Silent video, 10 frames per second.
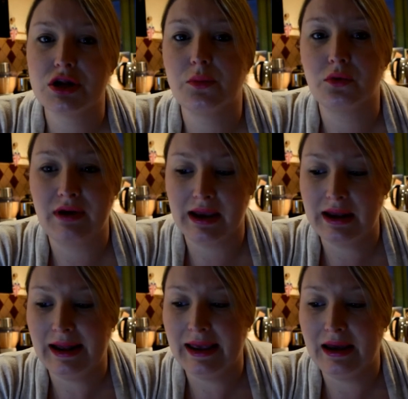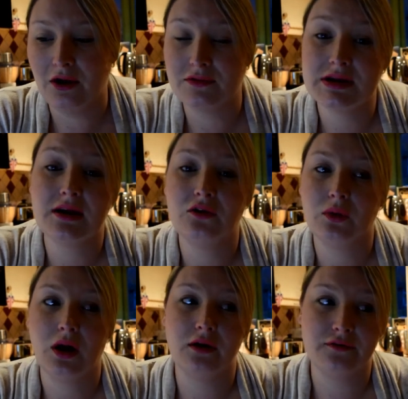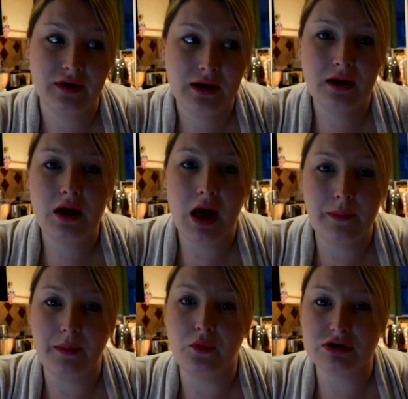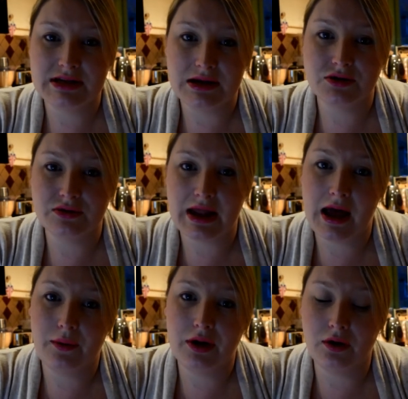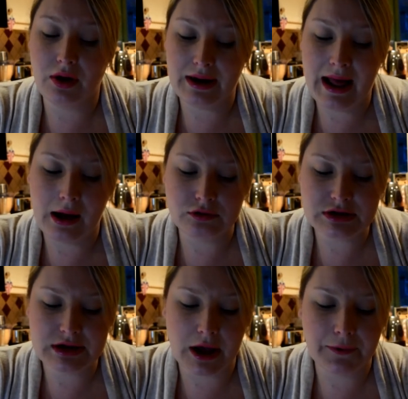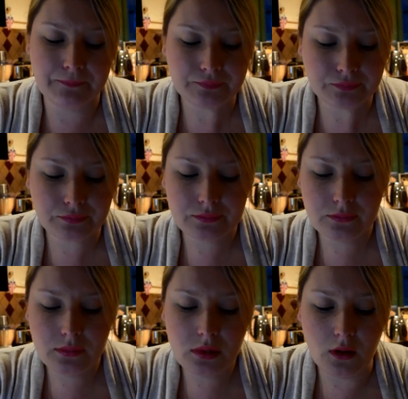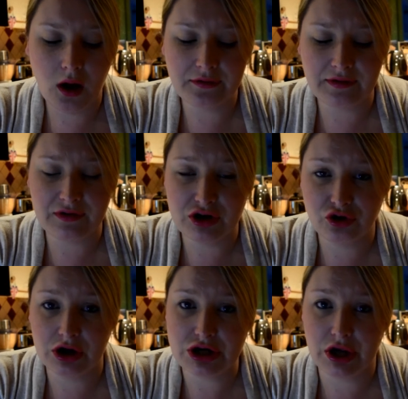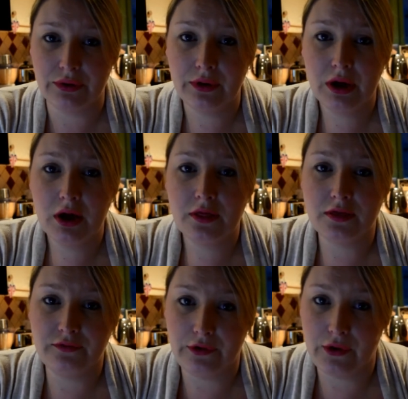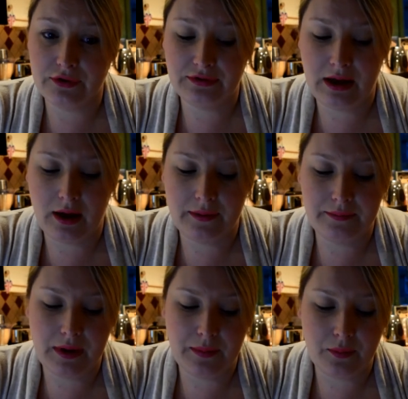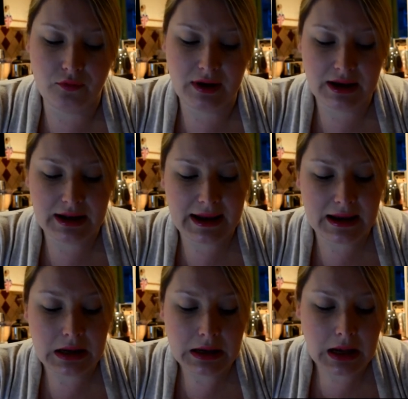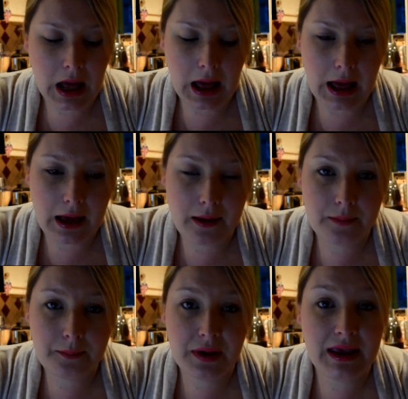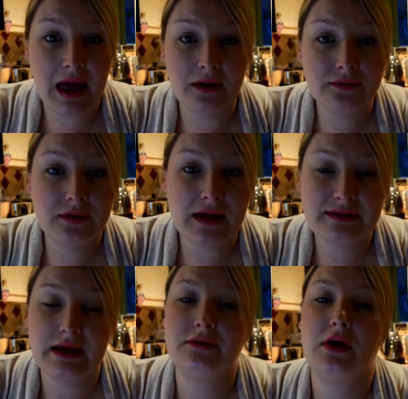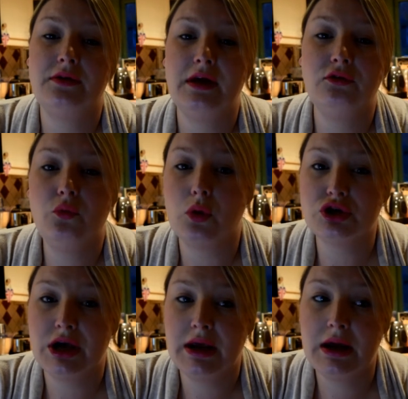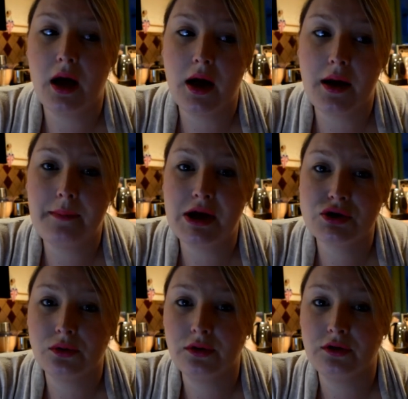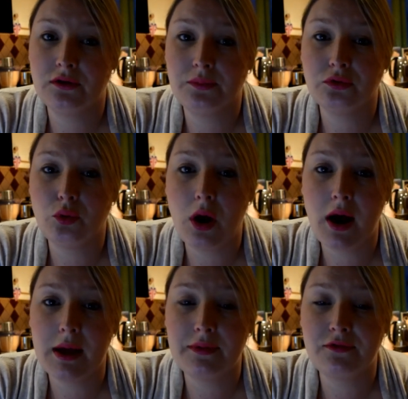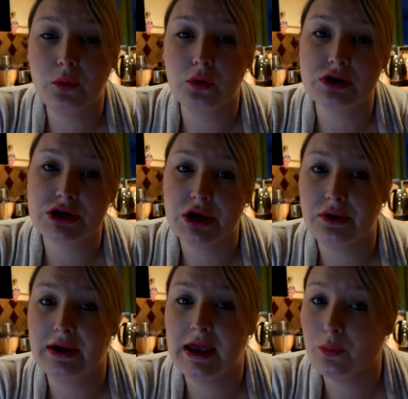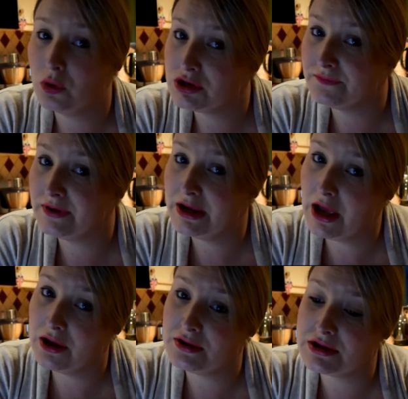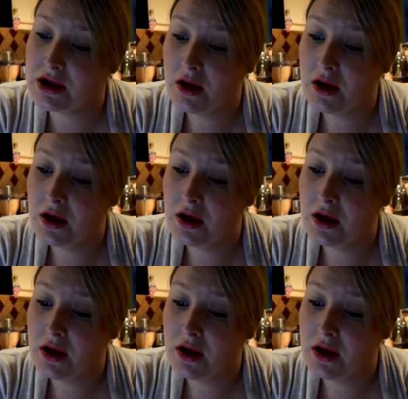them more regularly, and obviously because we're kind of a bit more settled now in our own house, so I'll definitely try and do the vlogs a bit more regularly. But yeah, so that's it. So thanks for watching. Make sure you subscribe if you want to keep watching videos.